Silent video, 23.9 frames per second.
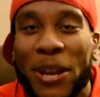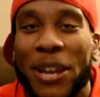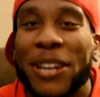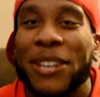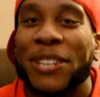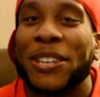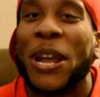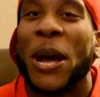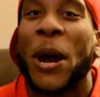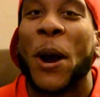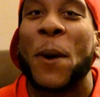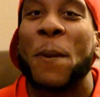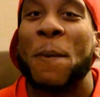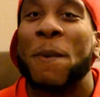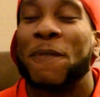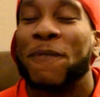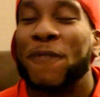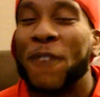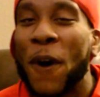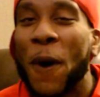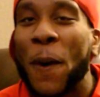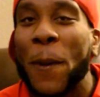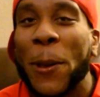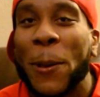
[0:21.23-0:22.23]
Now,
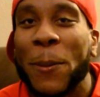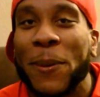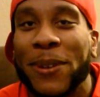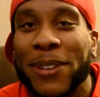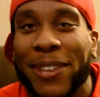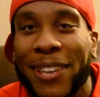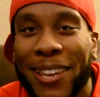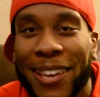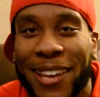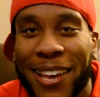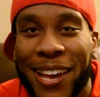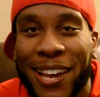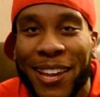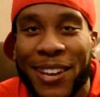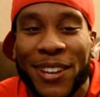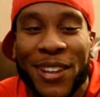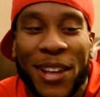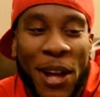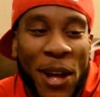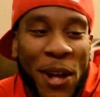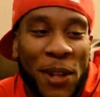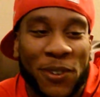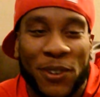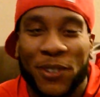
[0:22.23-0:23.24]
before we begin,
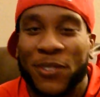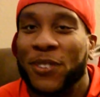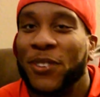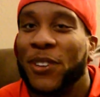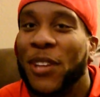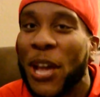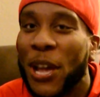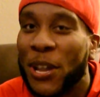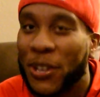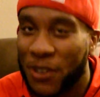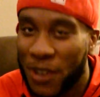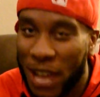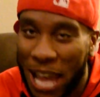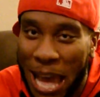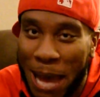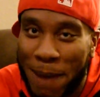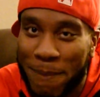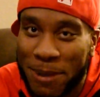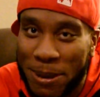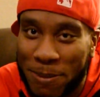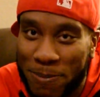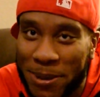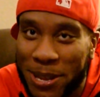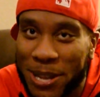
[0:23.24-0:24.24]
just in case you
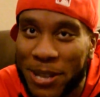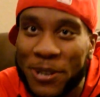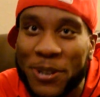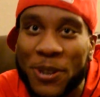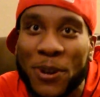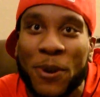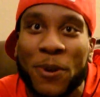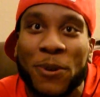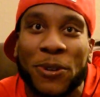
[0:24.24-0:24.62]
happen to be new,